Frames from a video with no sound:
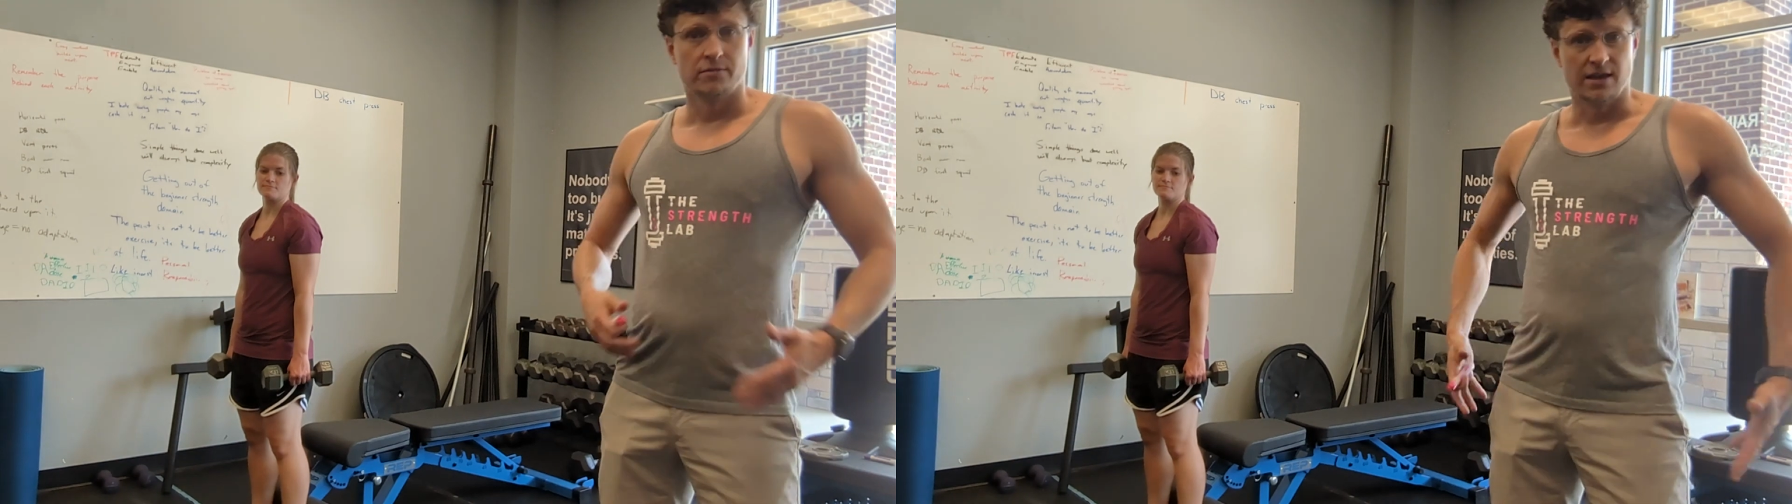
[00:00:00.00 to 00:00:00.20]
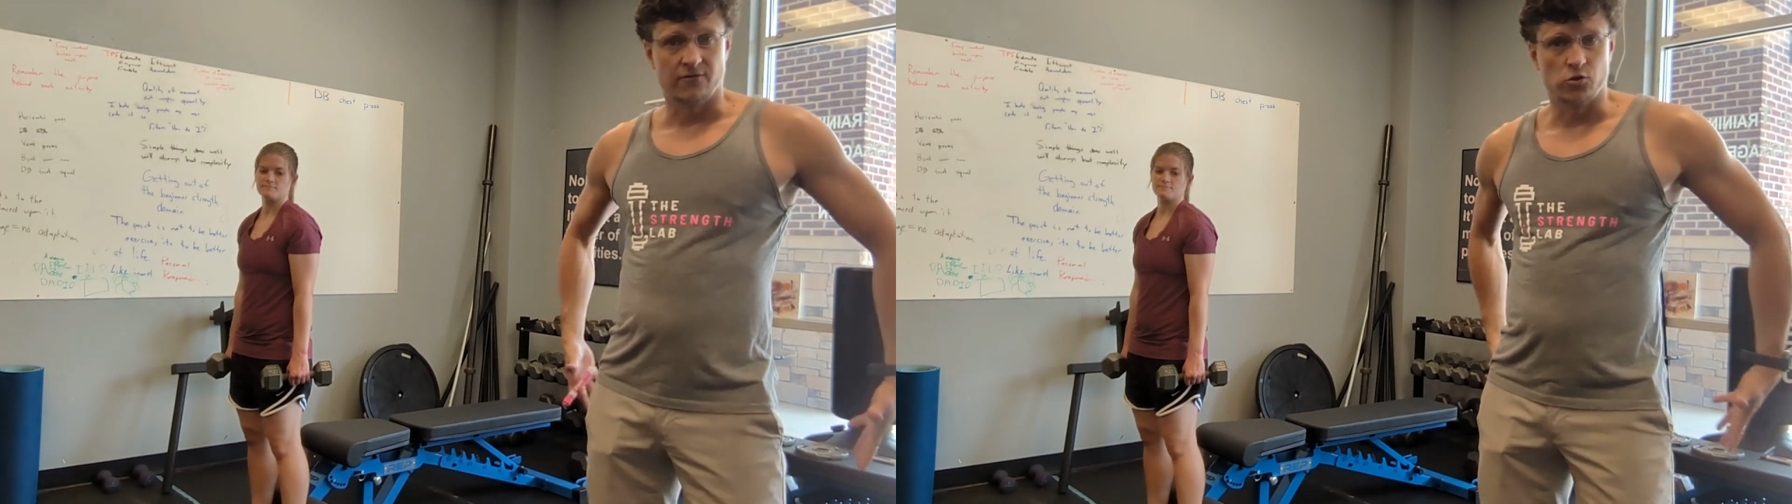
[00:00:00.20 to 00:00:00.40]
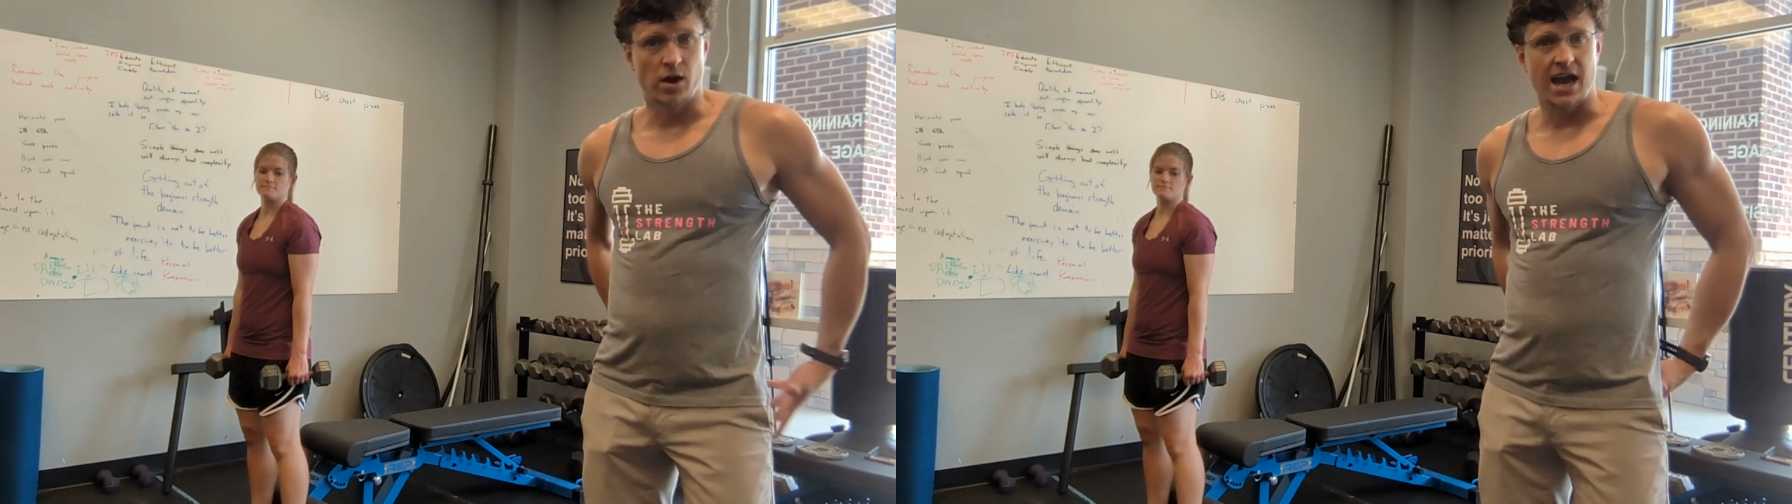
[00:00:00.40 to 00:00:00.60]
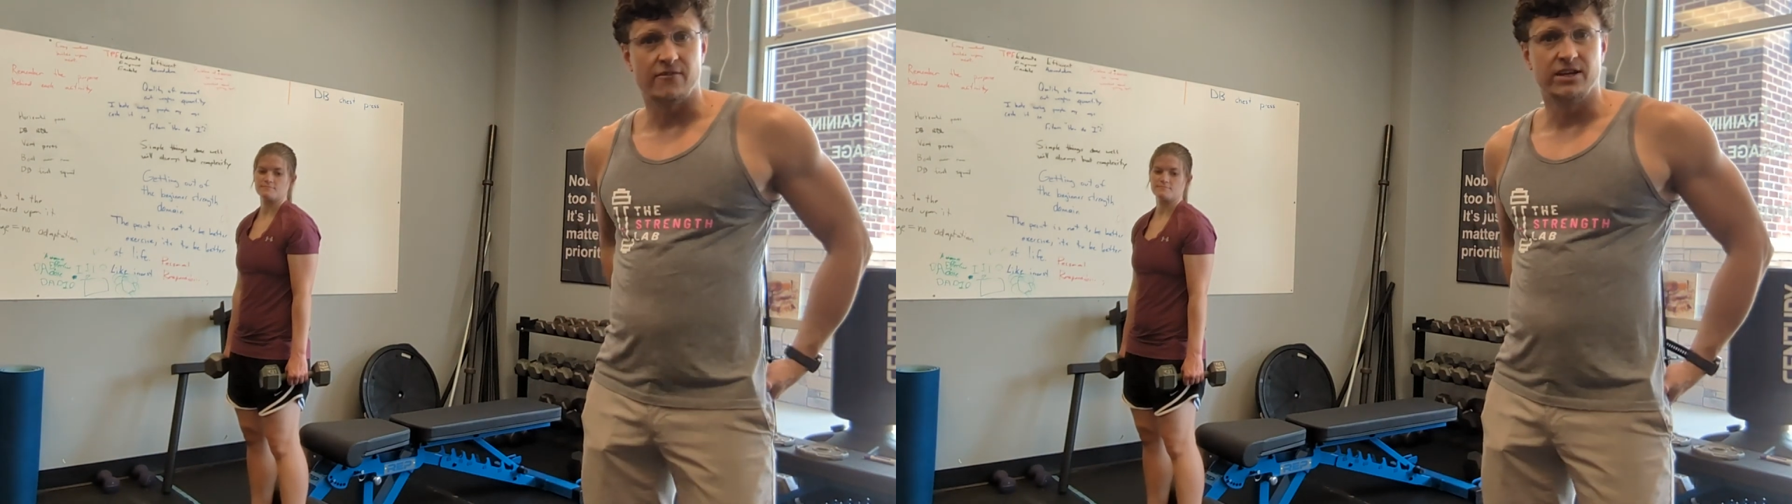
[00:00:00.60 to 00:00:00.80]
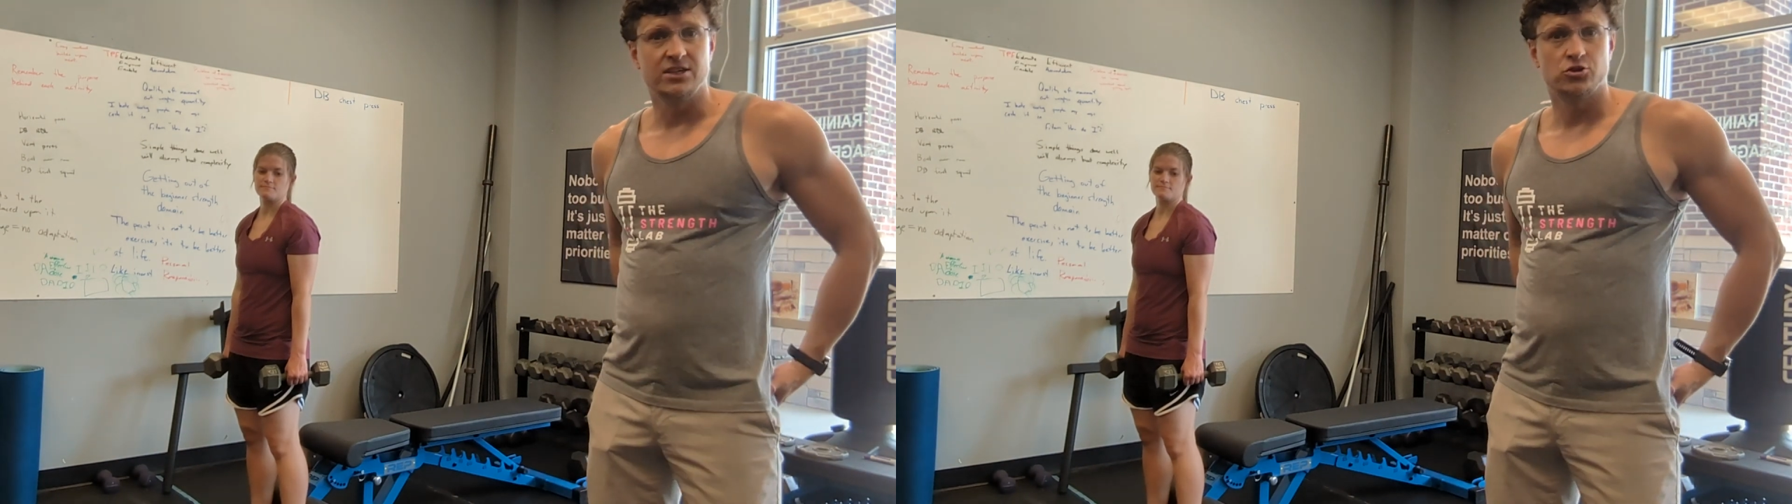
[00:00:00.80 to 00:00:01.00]
if you
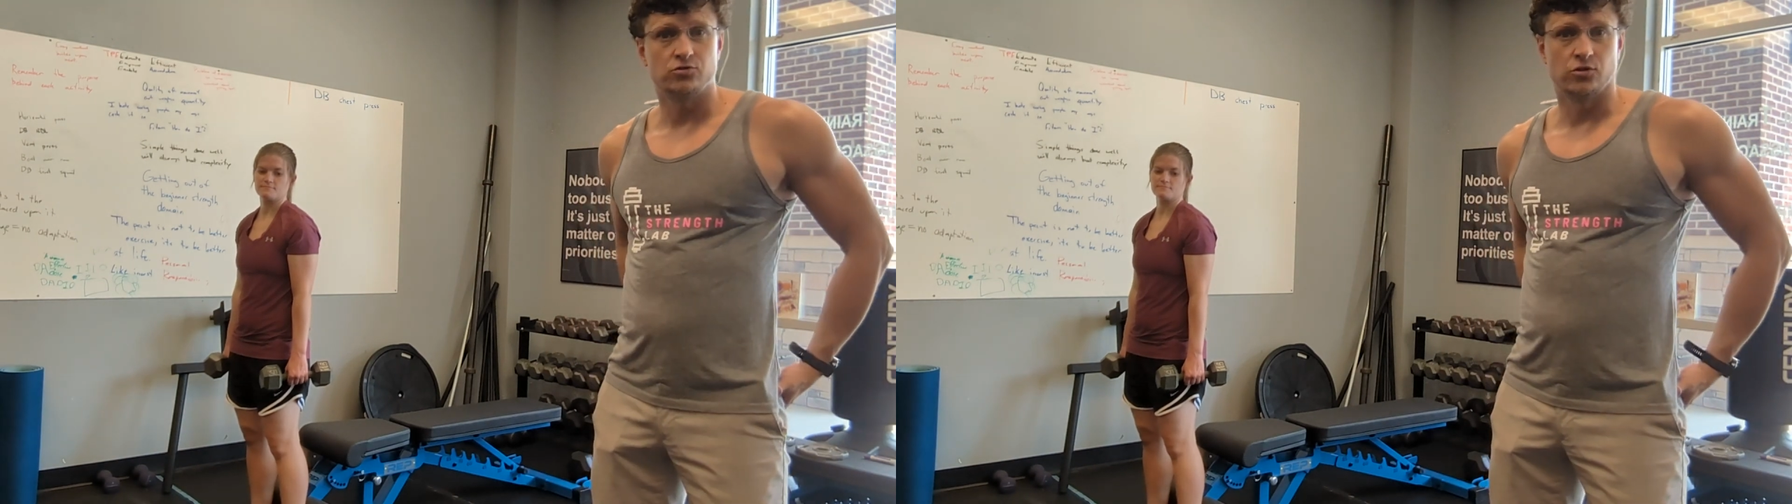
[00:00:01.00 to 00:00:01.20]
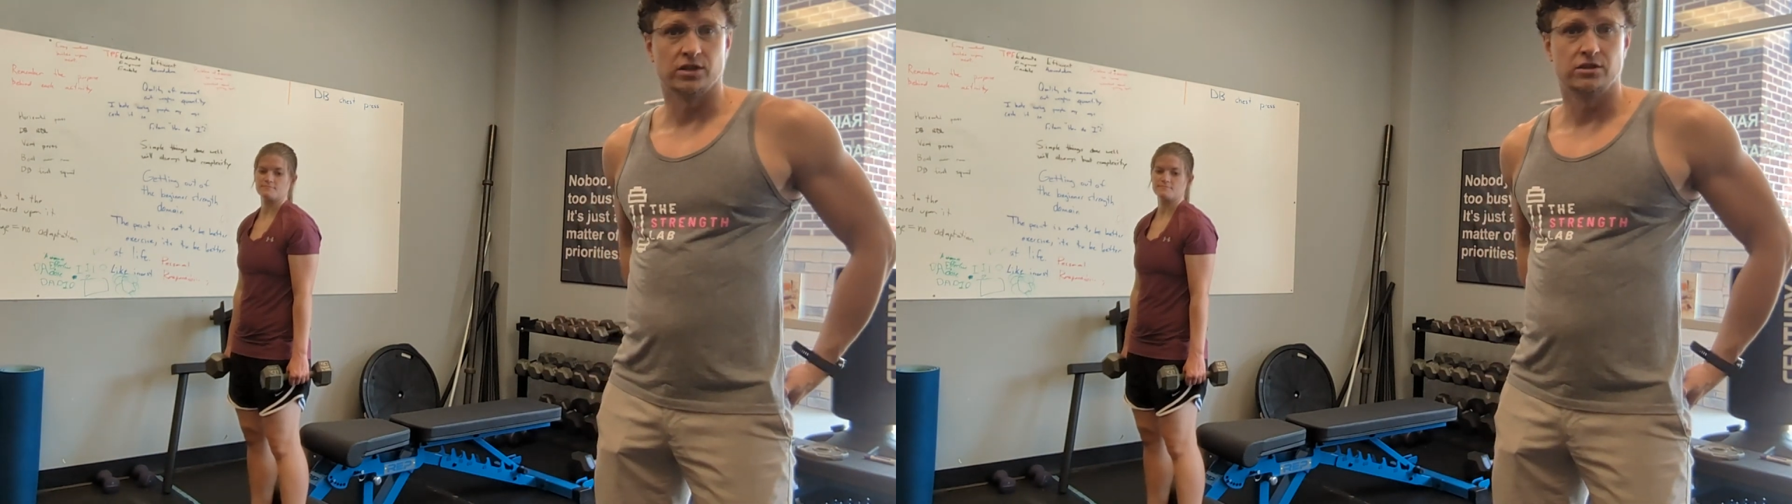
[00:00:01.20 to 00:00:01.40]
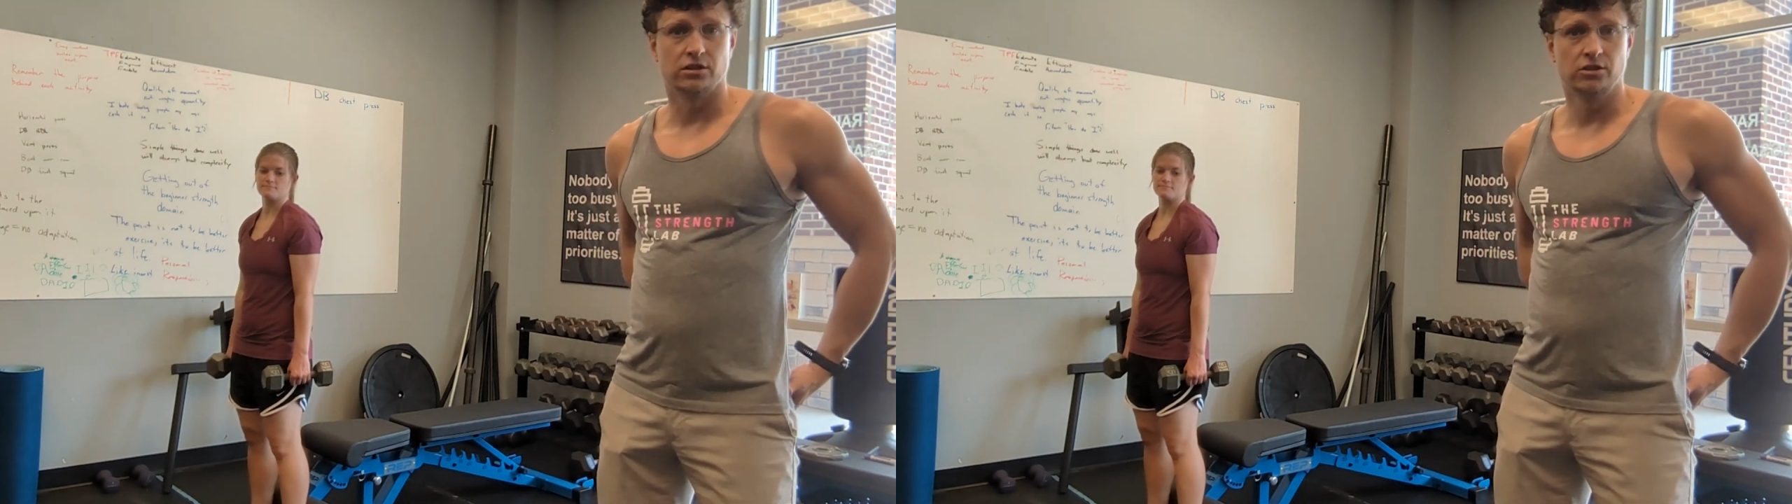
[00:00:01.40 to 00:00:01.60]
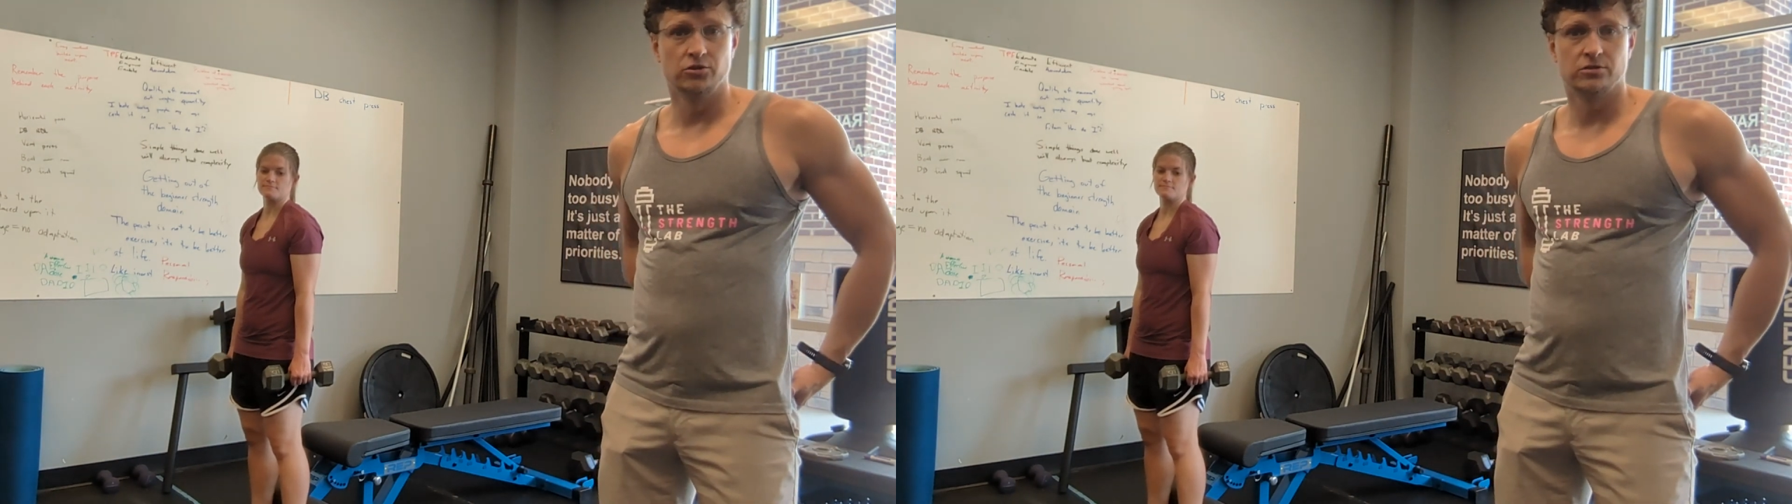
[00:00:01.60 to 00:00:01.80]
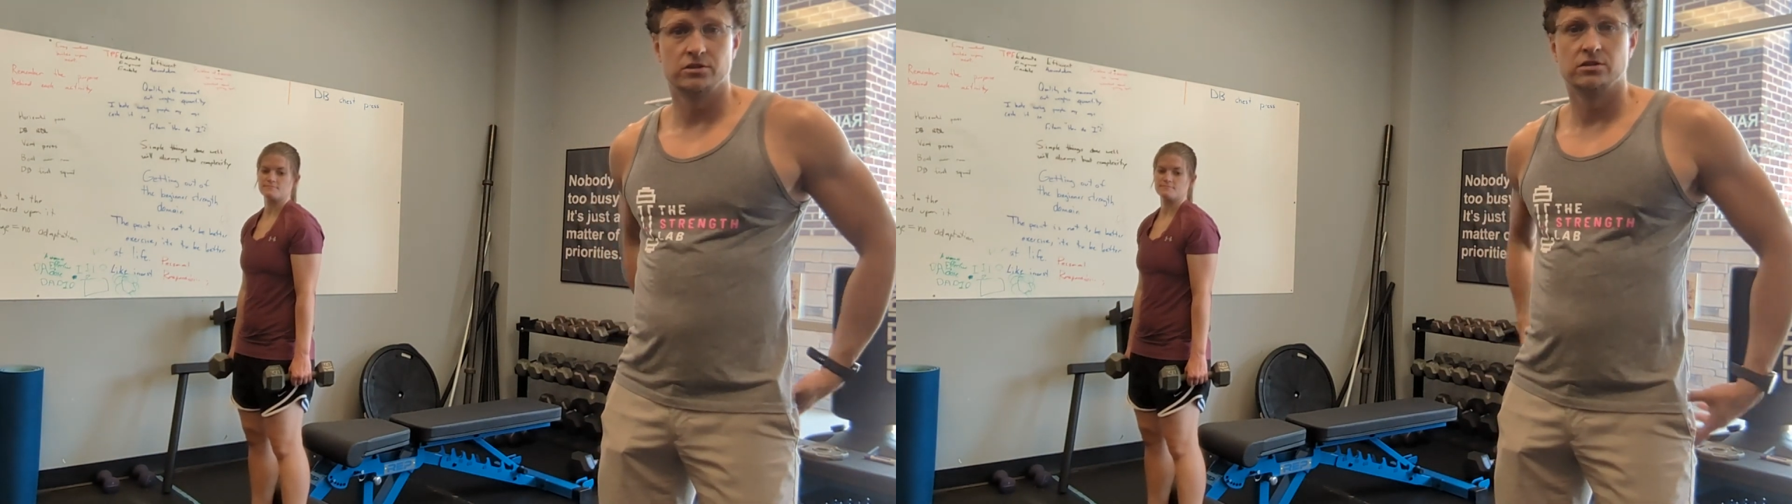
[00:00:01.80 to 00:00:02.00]
have any strength in the
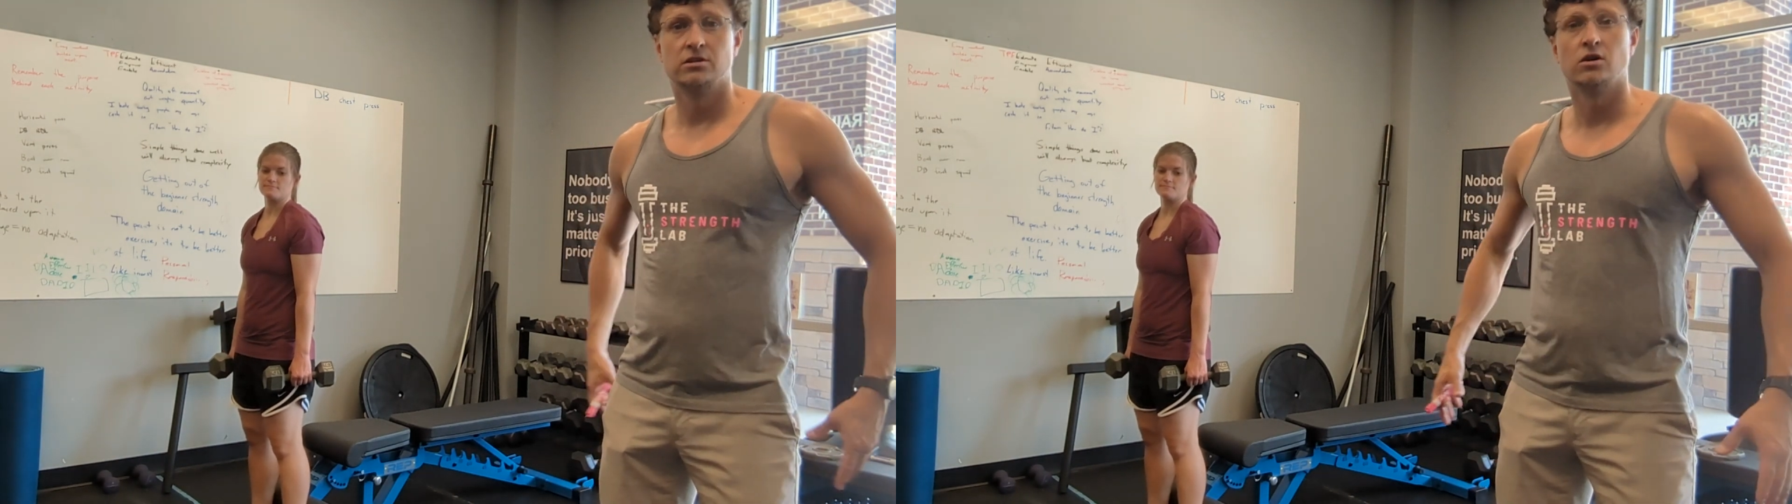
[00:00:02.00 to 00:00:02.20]
glutes